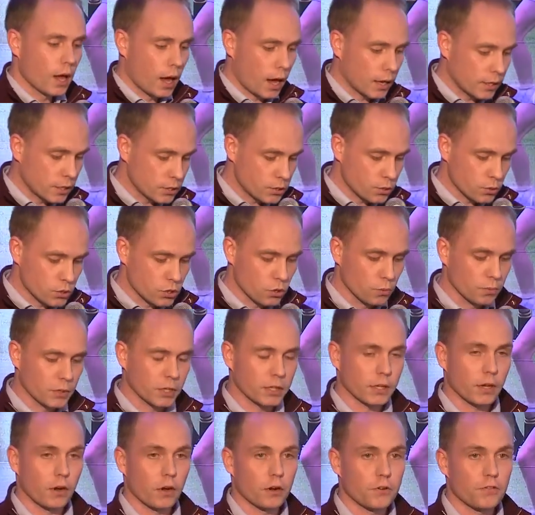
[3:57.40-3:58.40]
and this was
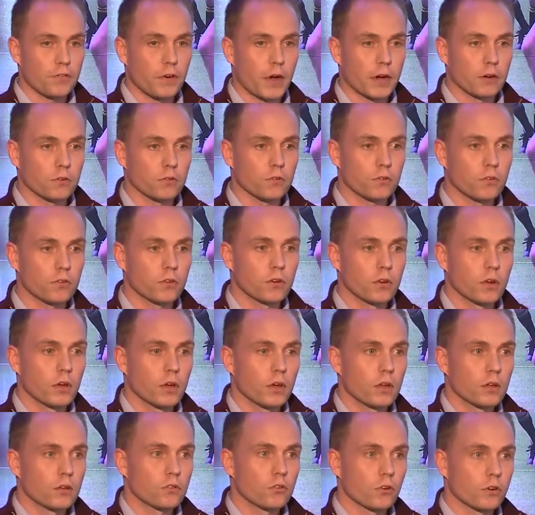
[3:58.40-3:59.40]
something that I found
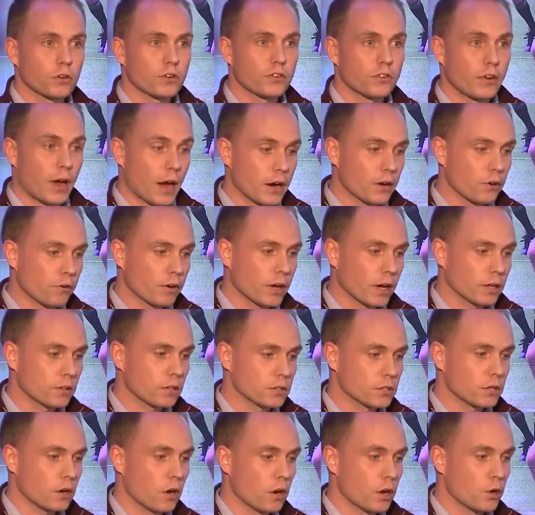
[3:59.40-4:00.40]
sort of staggering at
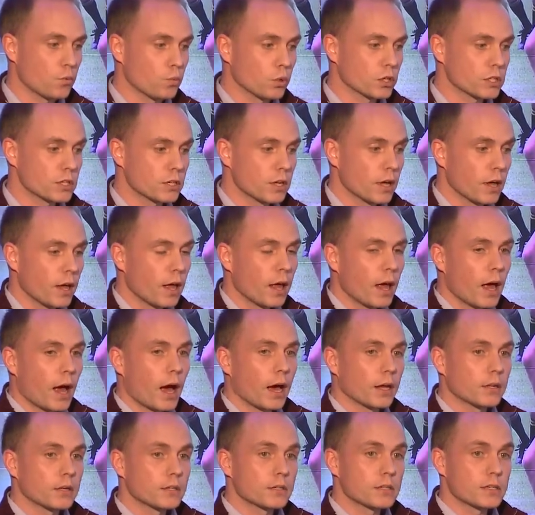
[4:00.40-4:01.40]
the time, was
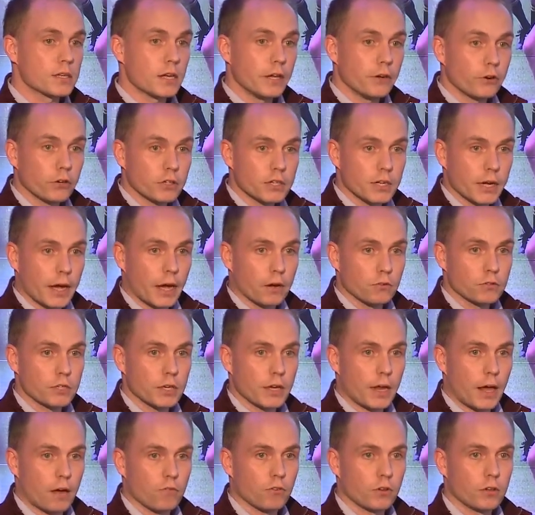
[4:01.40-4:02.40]
at senior inter-county
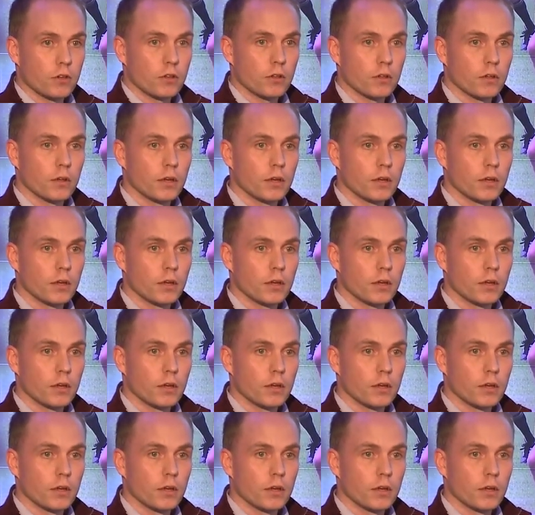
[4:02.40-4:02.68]
level,